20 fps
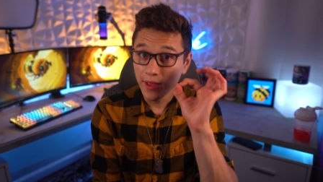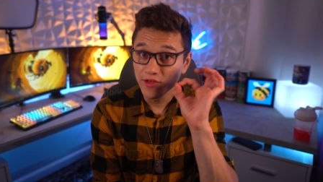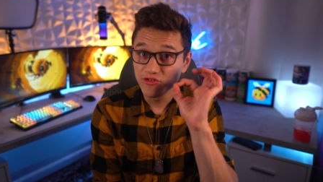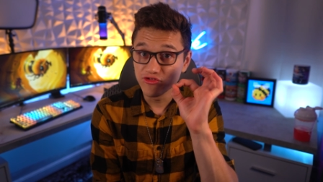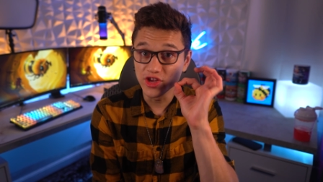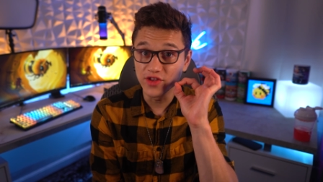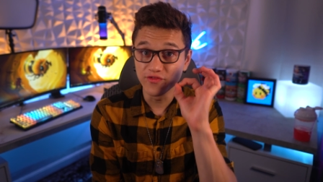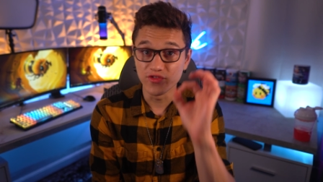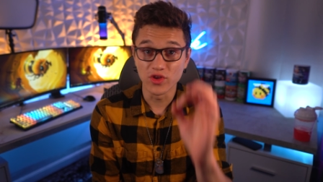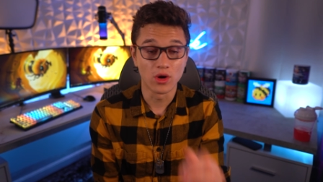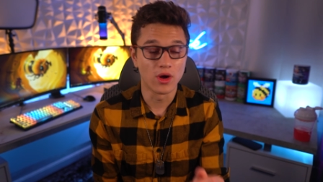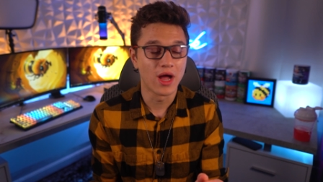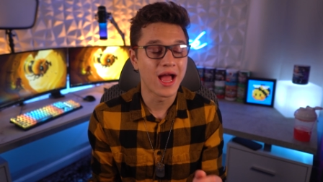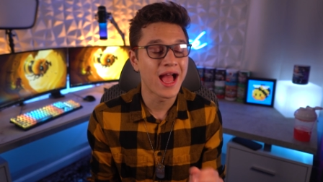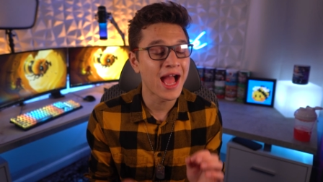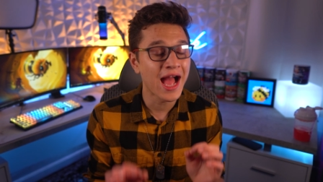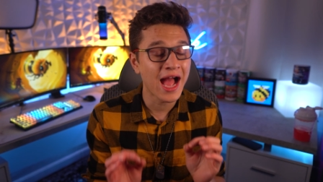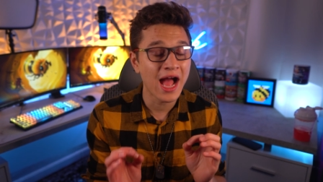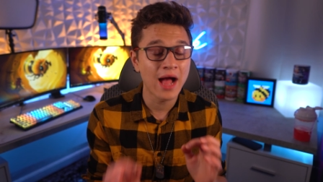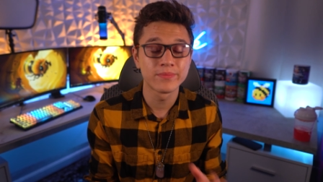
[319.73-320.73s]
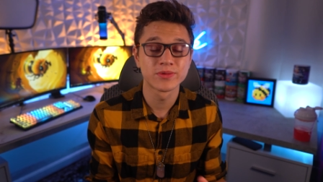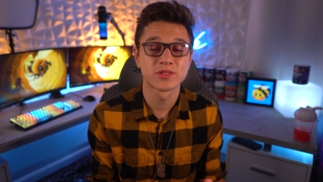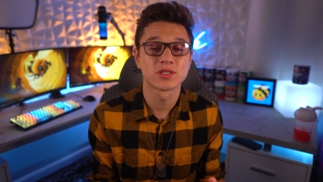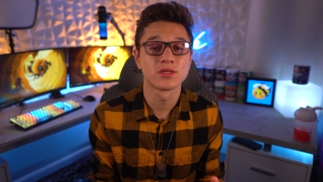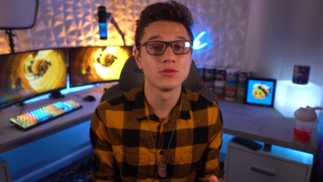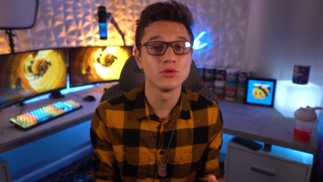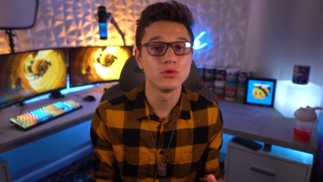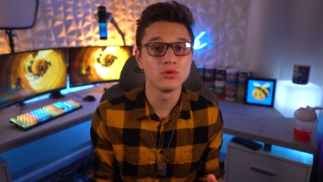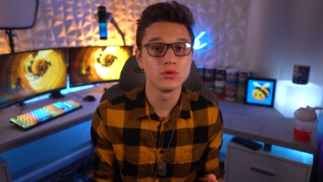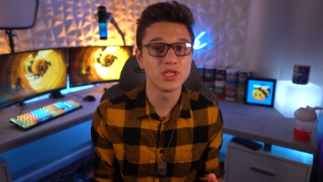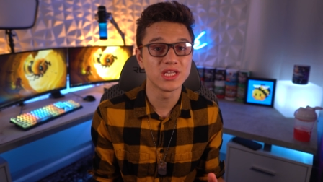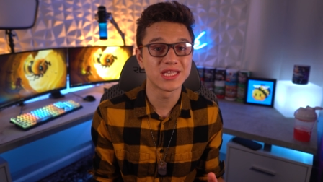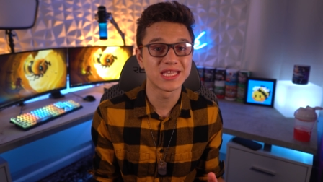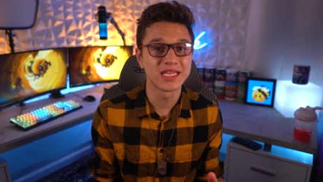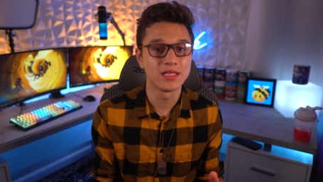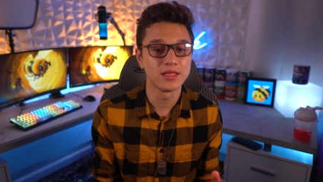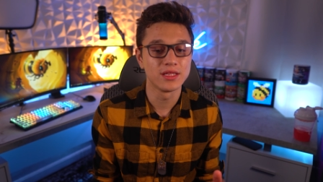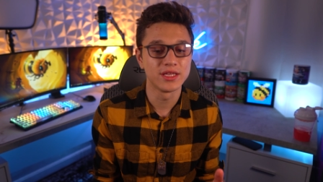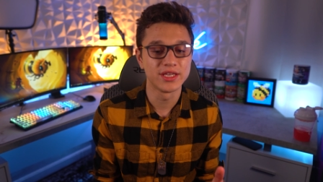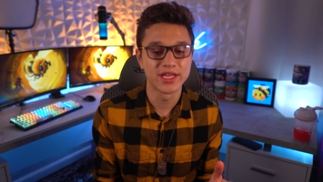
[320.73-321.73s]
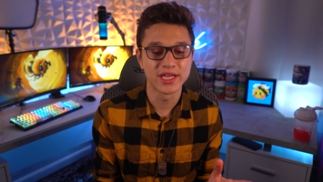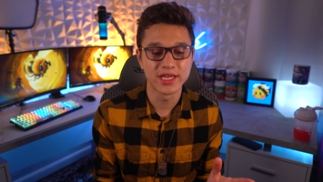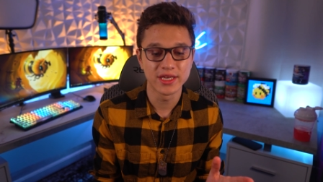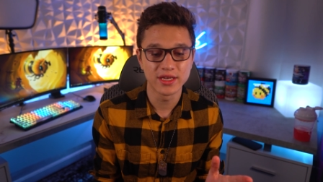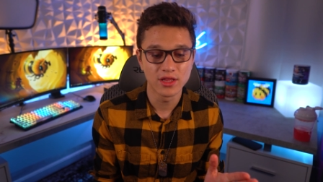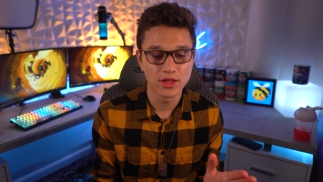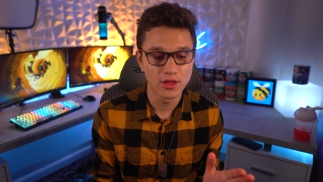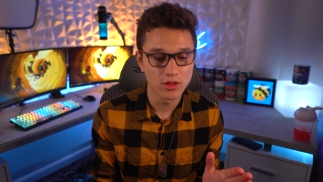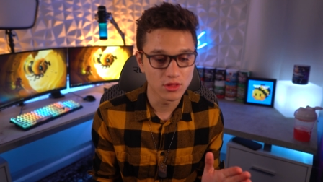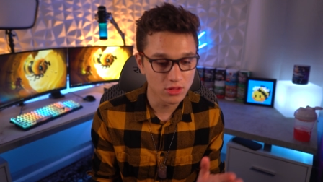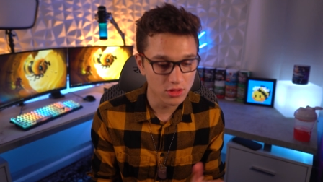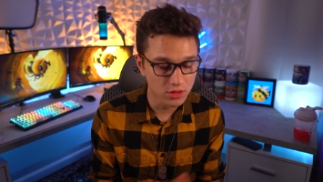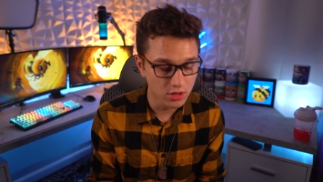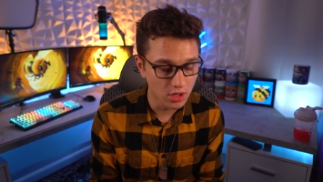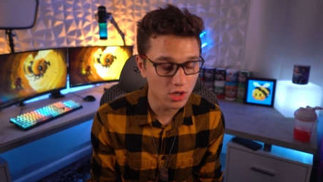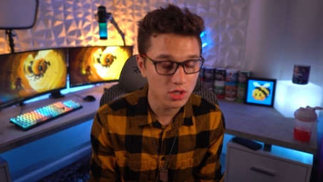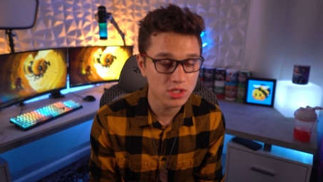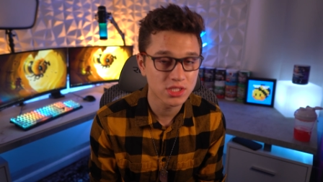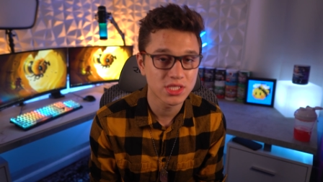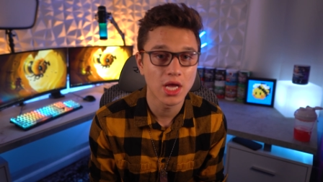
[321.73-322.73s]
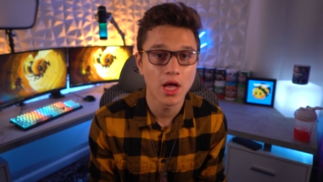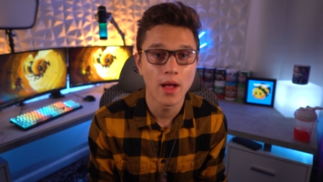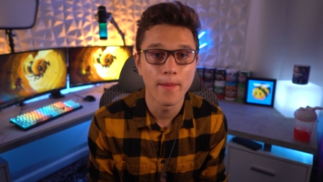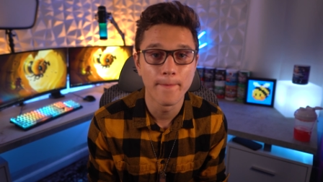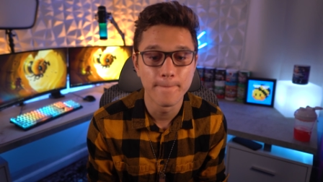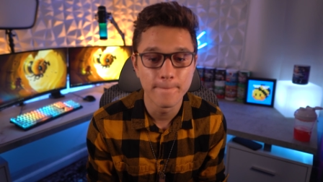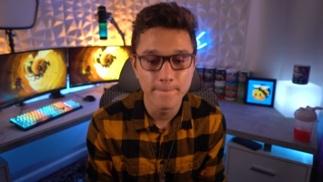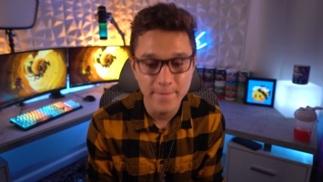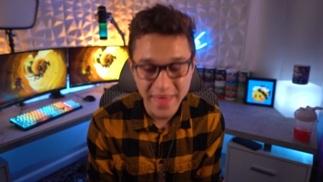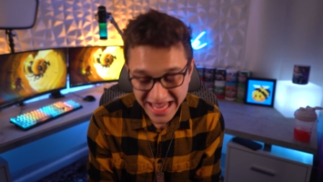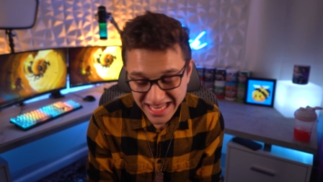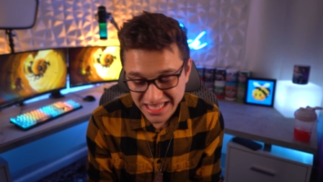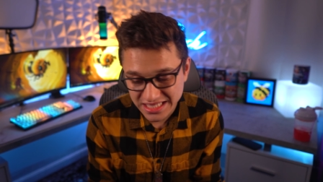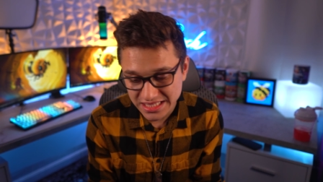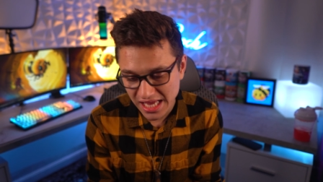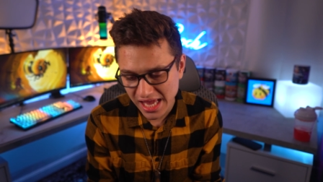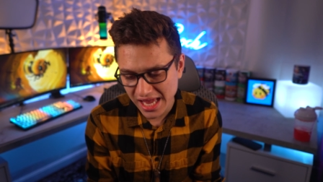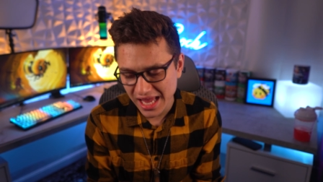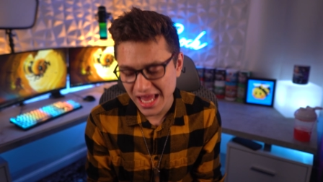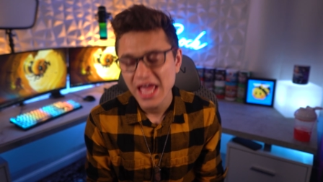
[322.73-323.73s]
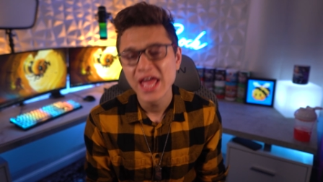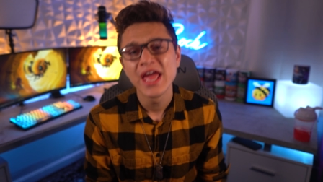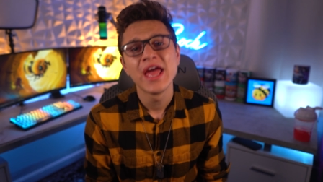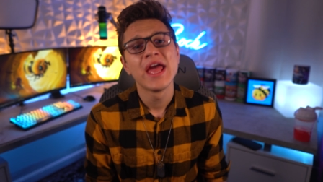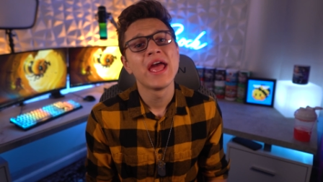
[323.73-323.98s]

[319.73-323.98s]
G Fuel, absolutely killing it. Looks amazing.